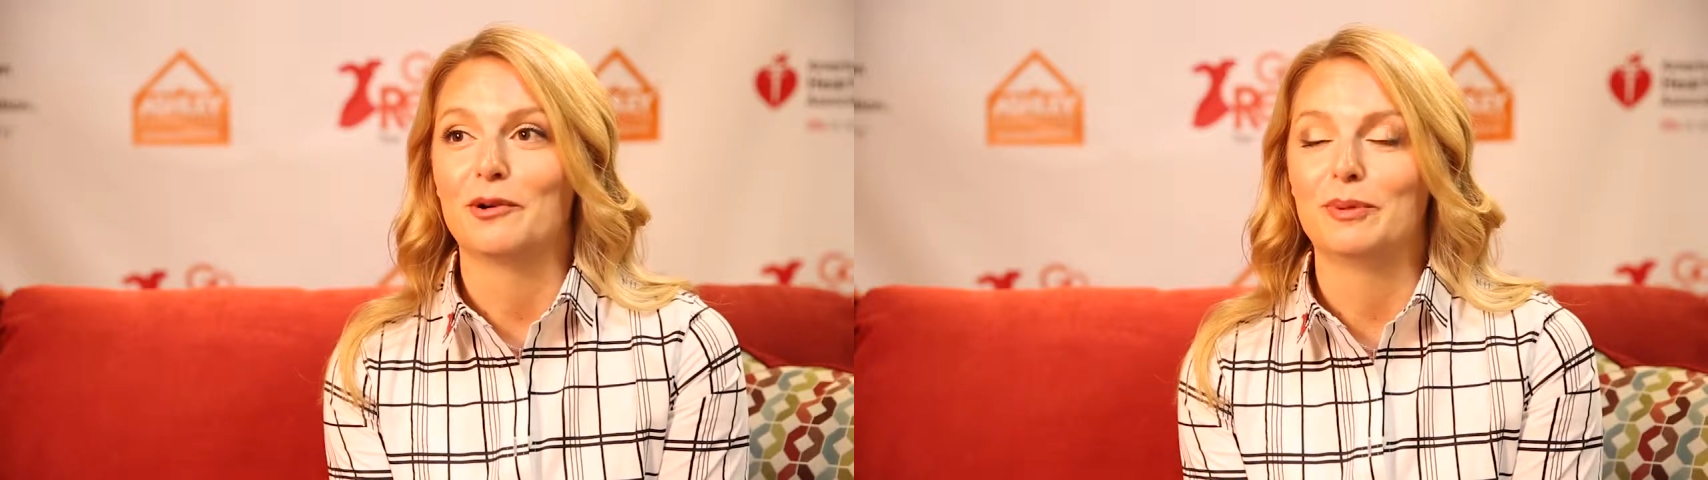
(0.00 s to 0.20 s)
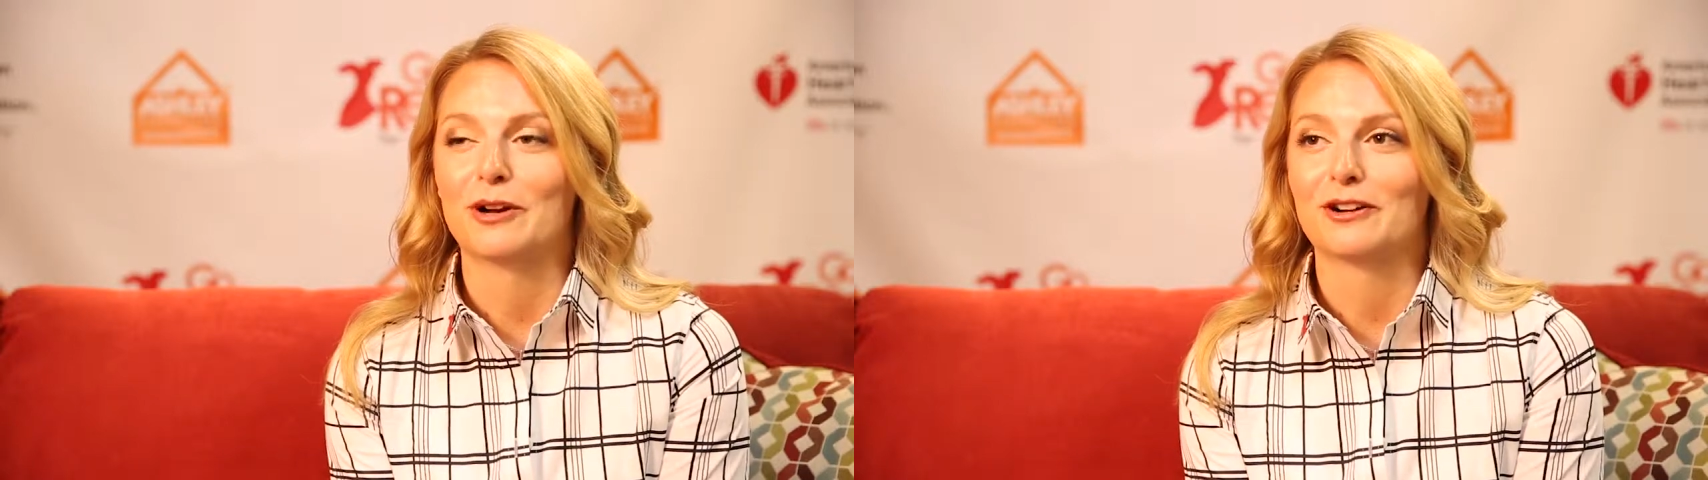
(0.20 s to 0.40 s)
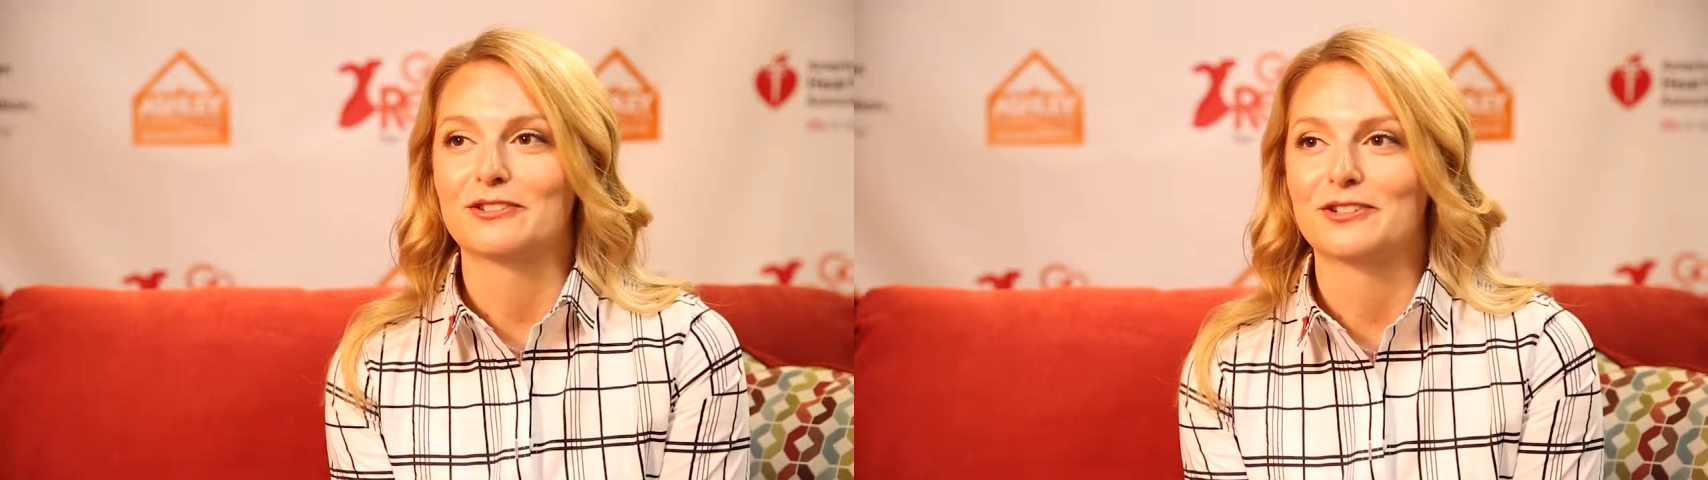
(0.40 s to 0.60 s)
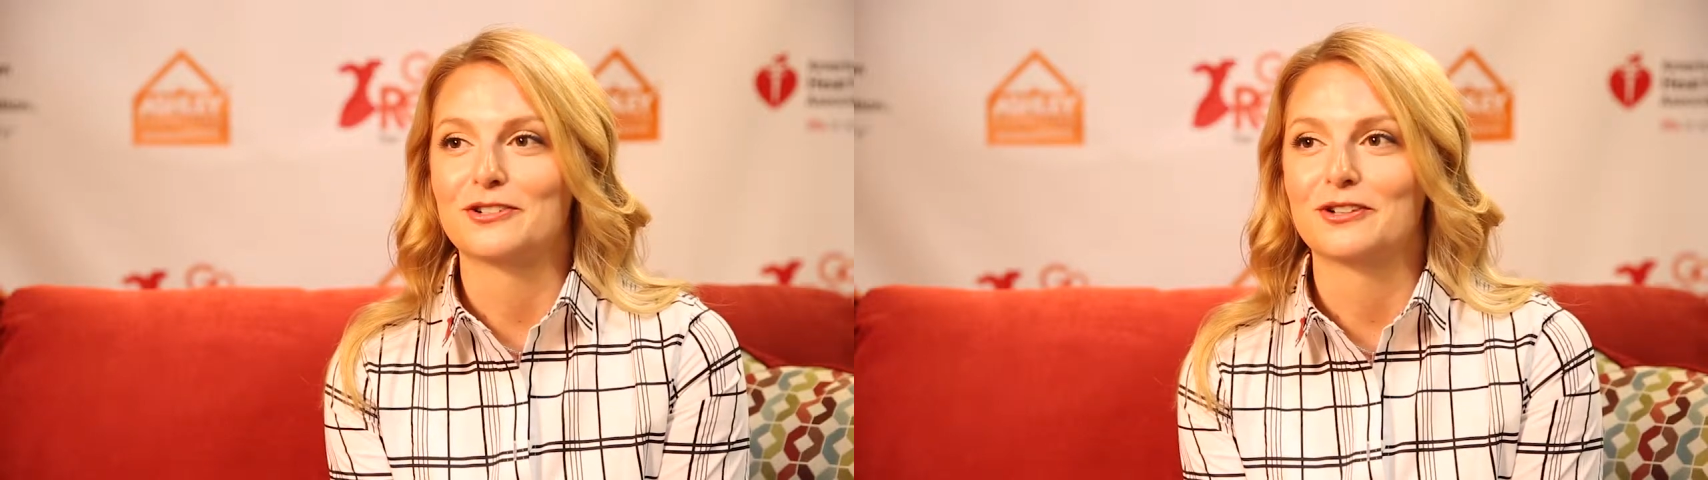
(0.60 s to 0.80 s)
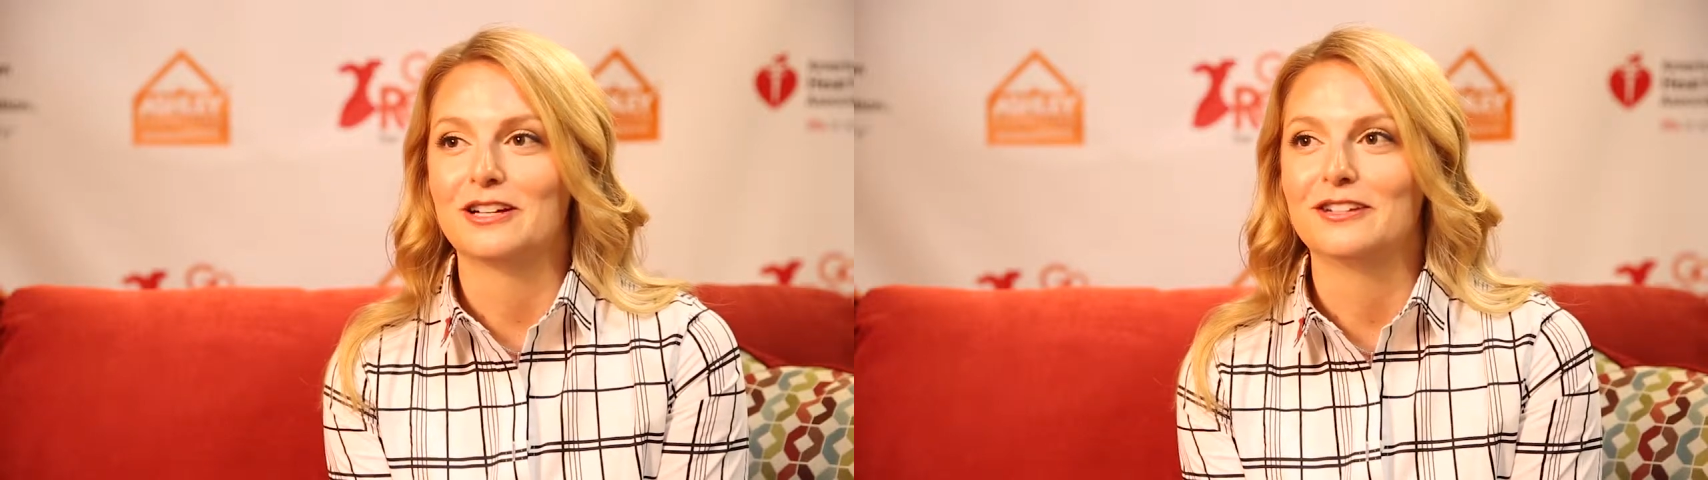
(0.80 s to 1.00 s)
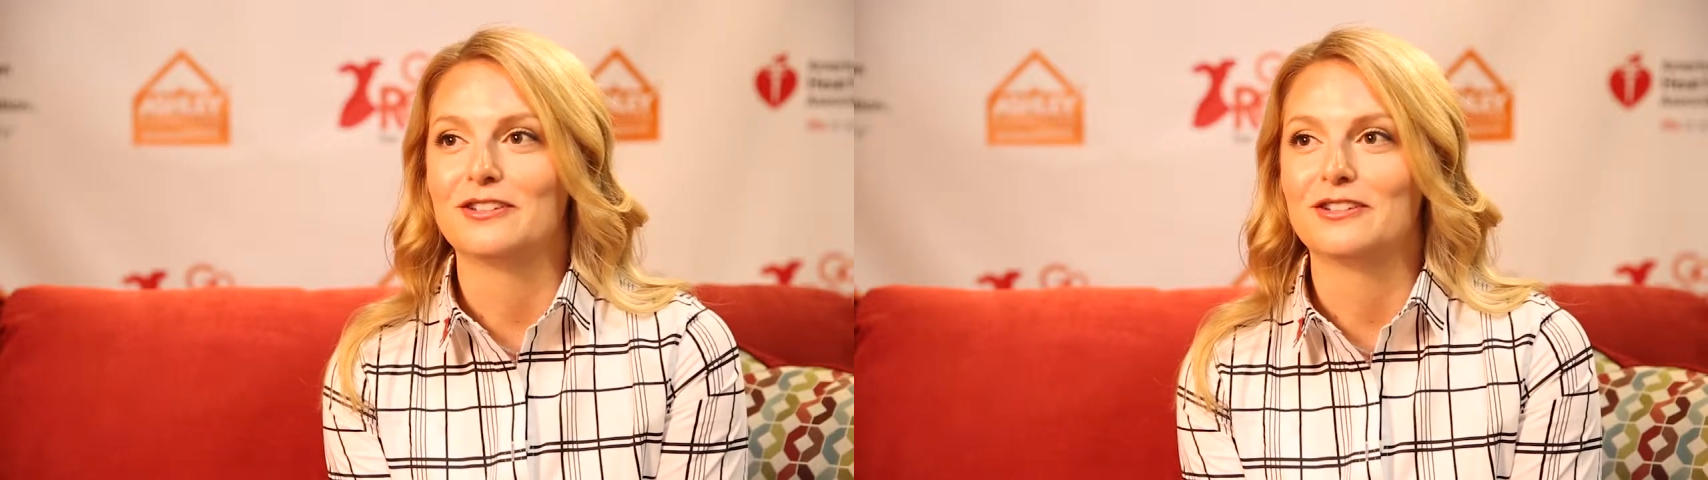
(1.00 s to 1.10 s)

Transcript: open heart surgery